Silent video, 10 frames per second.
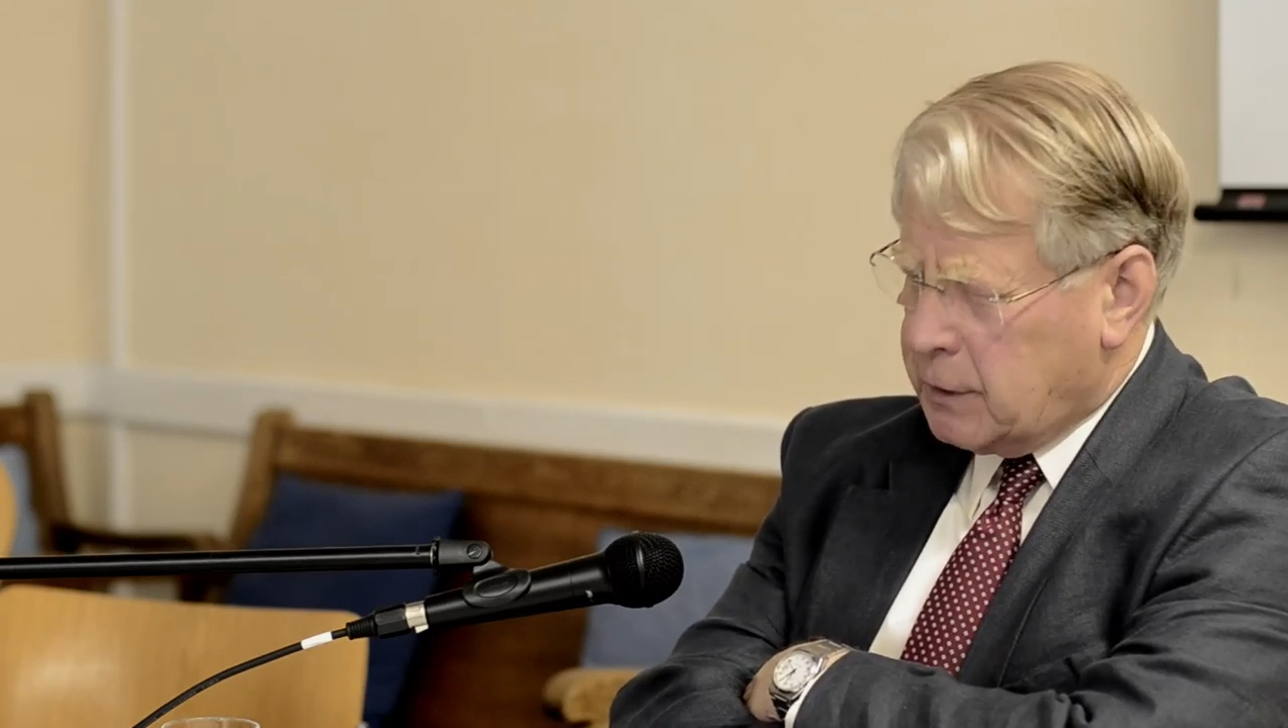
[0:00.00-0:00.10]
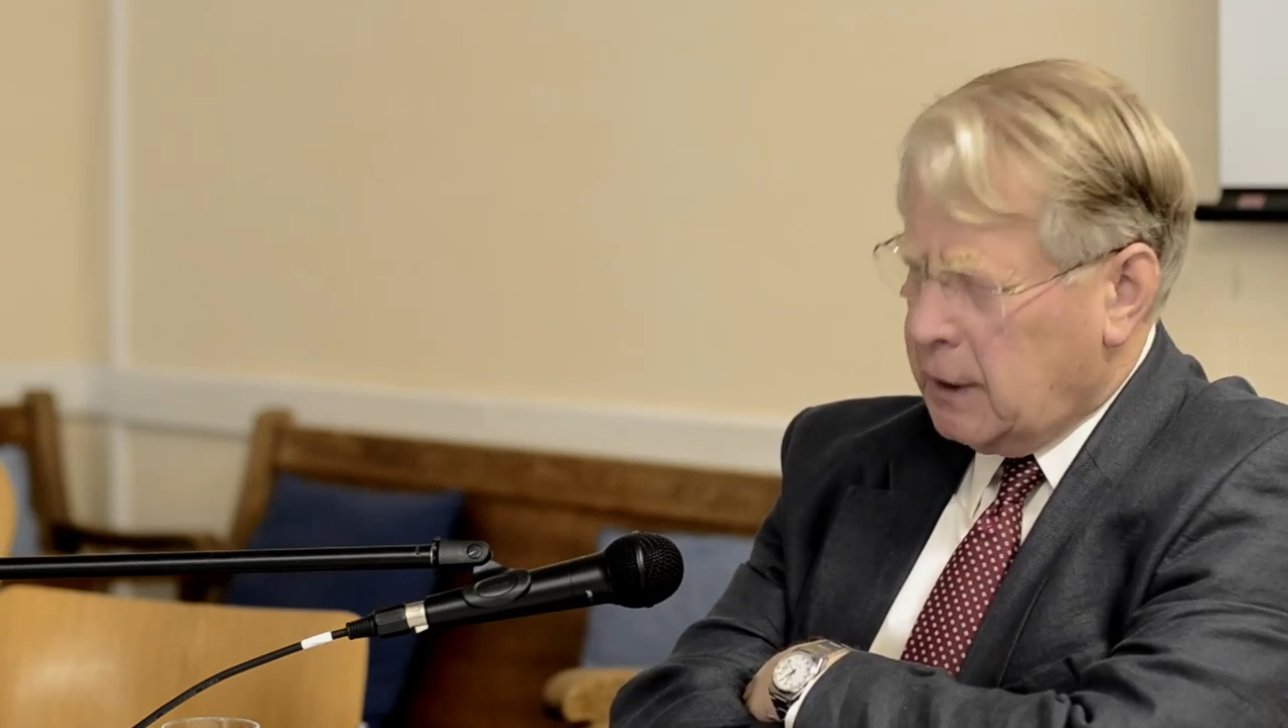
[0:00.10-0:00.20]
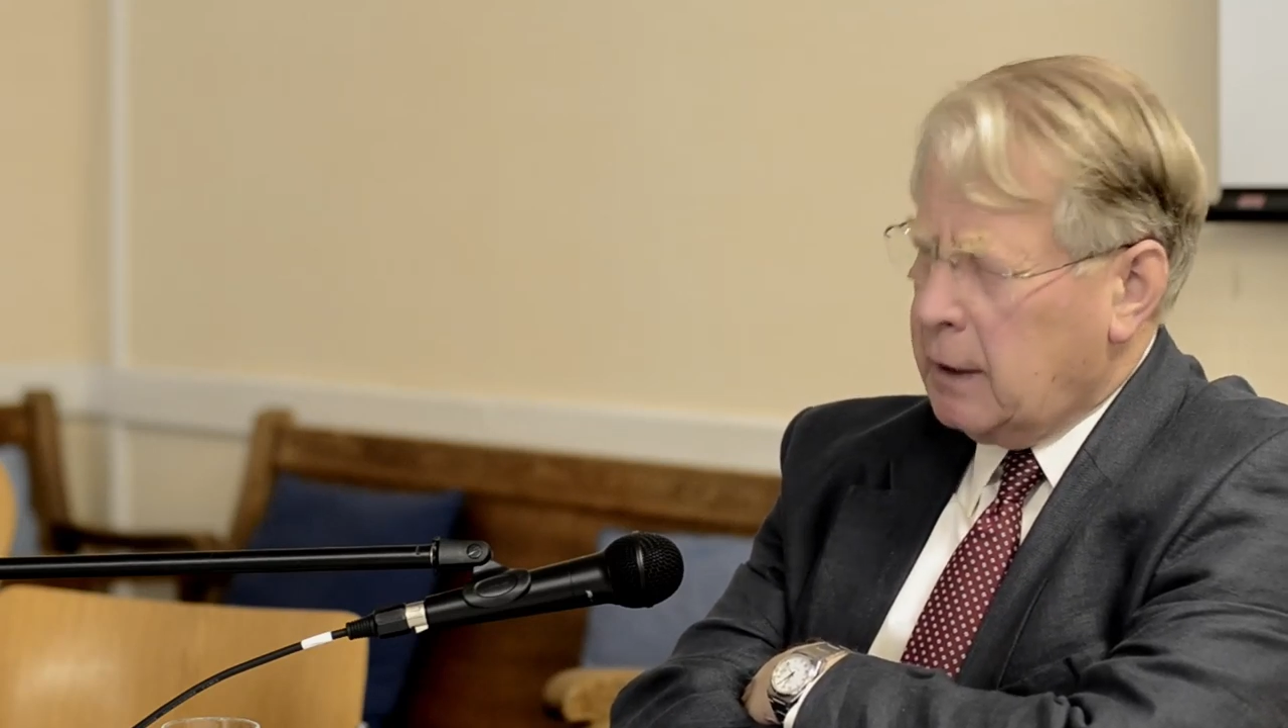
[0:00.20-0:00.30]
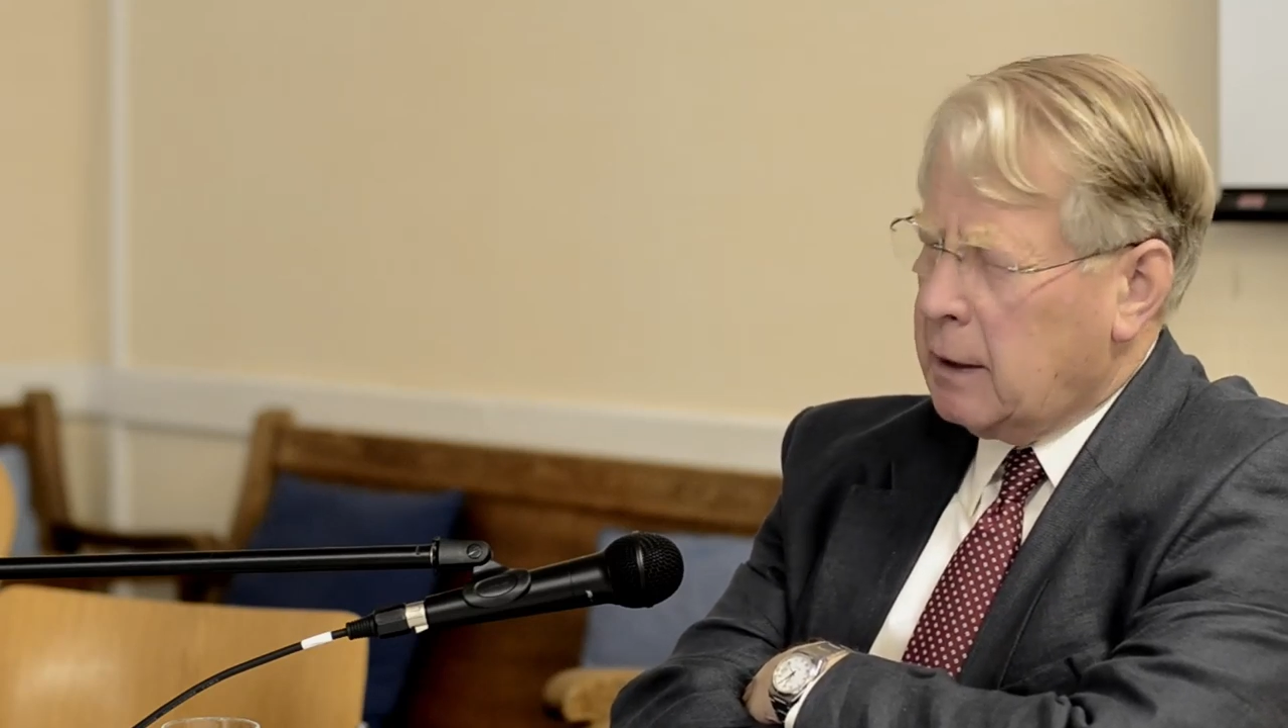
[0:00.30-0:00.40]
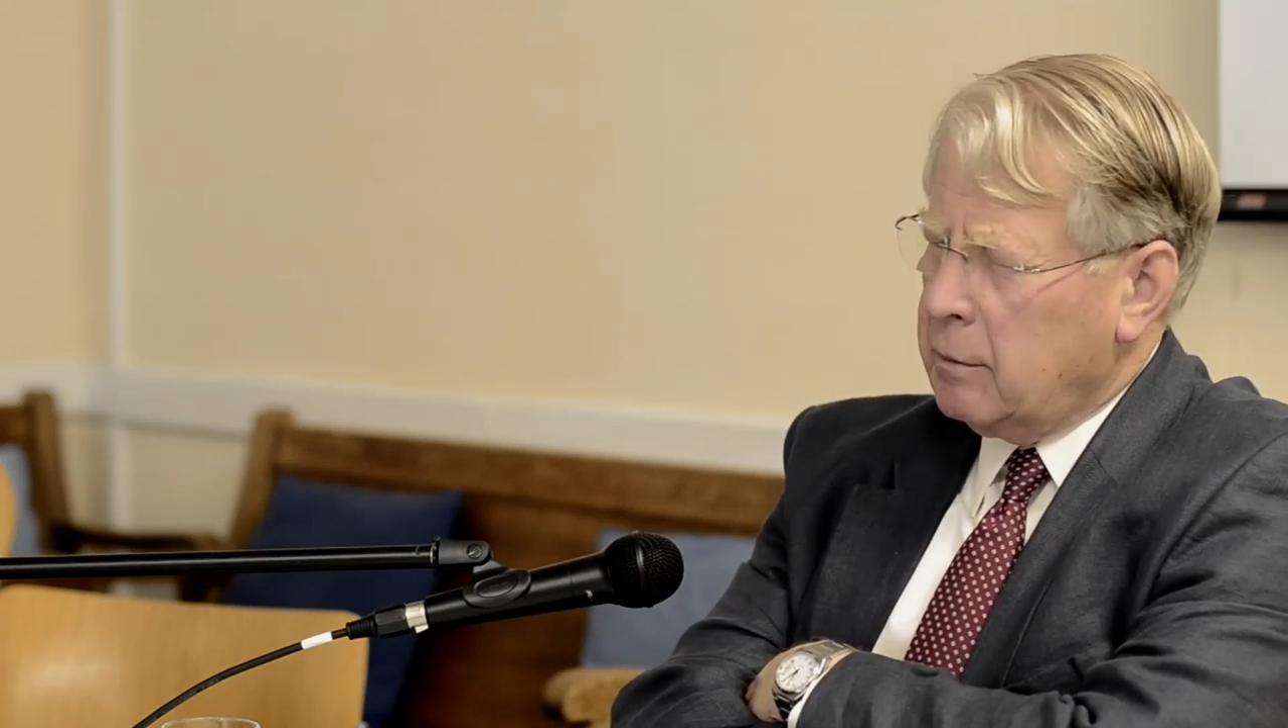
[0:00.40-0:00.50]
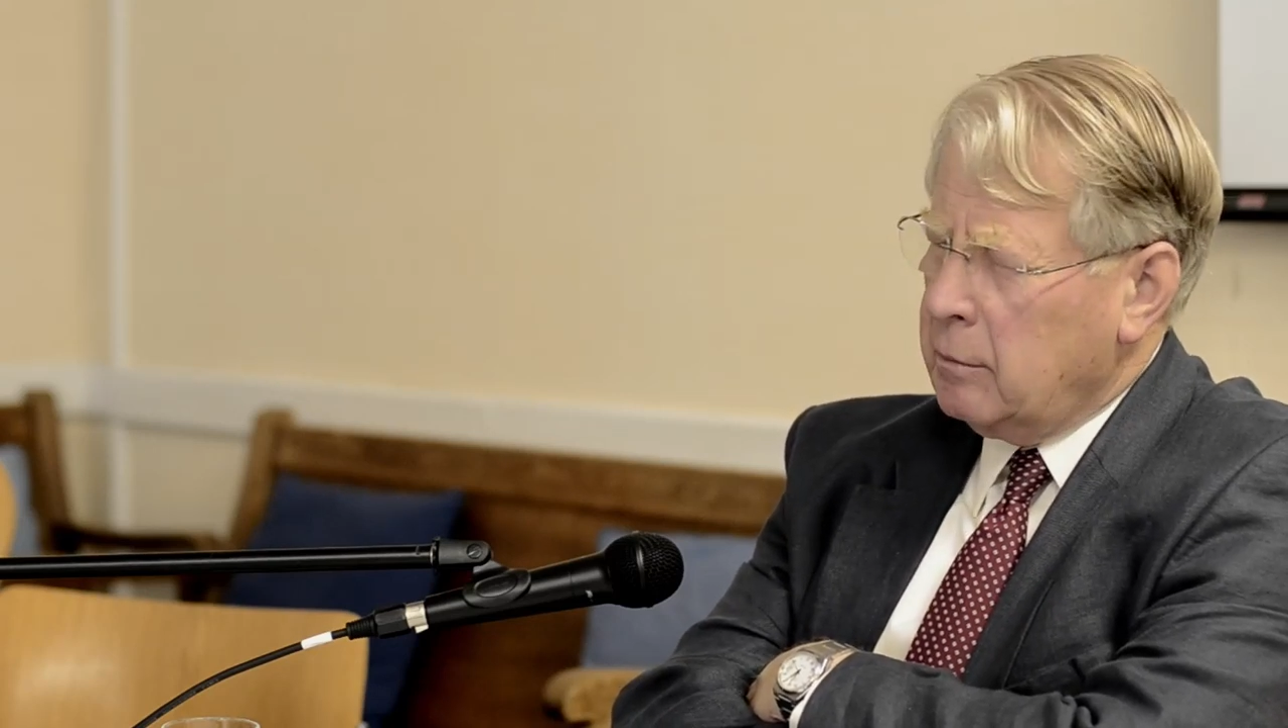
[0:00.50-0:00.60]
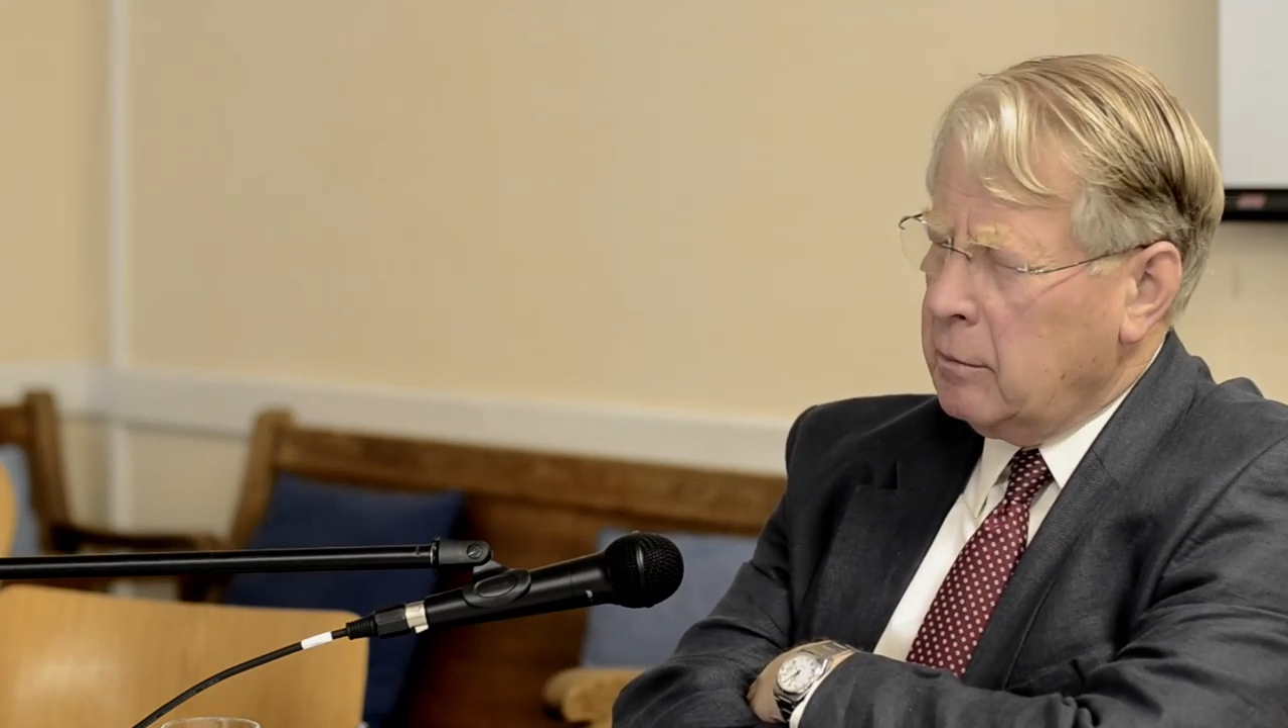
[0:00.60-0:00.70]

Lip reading: there,